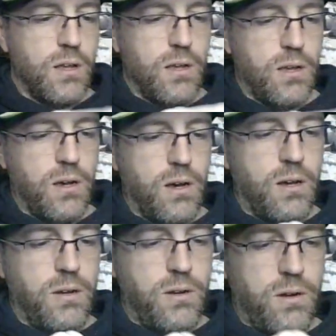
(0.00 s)

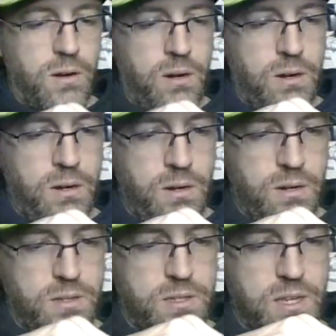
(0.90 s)
Under, it
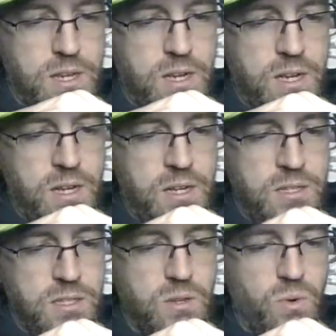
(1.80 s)

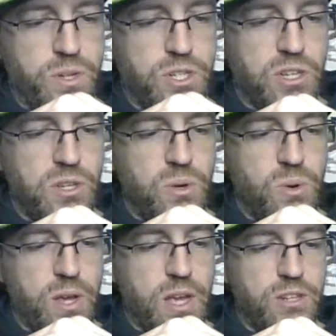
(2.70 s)
says, wishing you
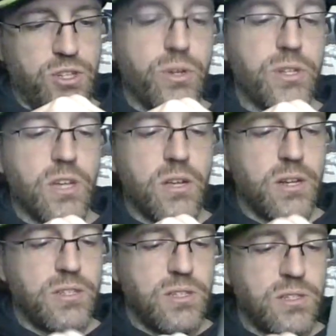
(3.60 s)
a joyous holiday
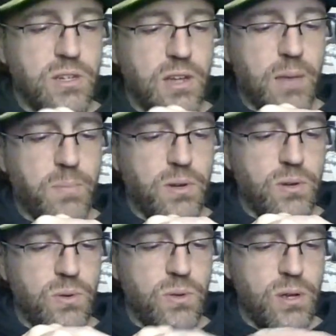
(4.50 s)
season and happy new
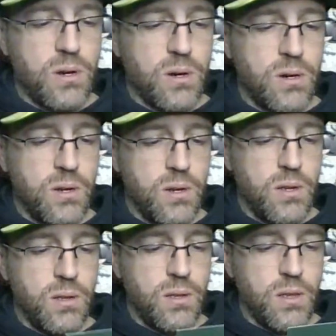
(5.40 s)
year.
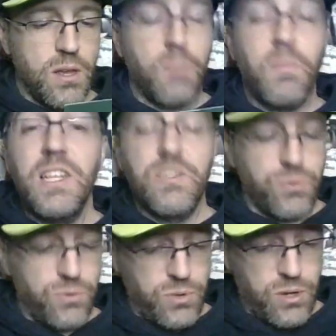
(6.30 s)
And a peaceful
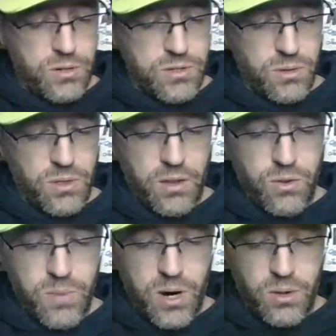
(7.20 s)
new year. So thank you,
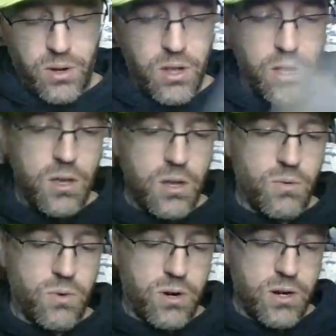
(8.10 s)
Marlon and
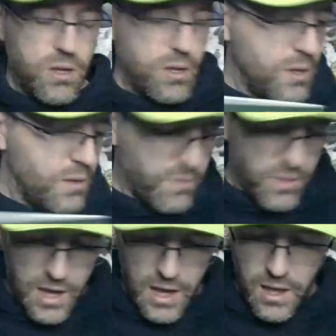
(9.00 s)
Aurora, for
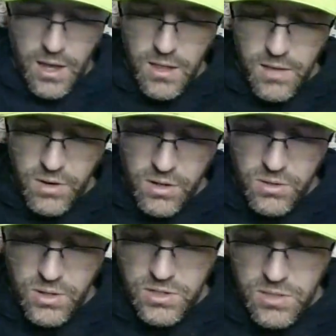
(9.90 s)
that. And they've
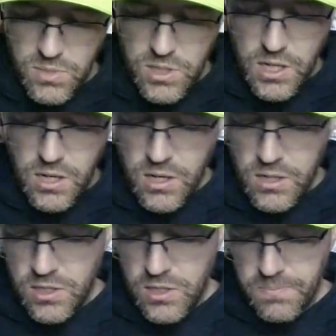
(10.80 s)
included some
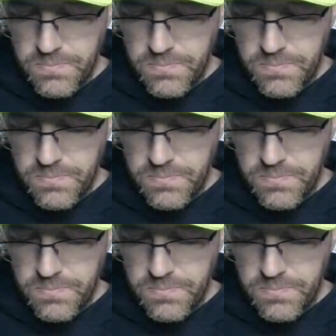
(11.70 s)
stickers.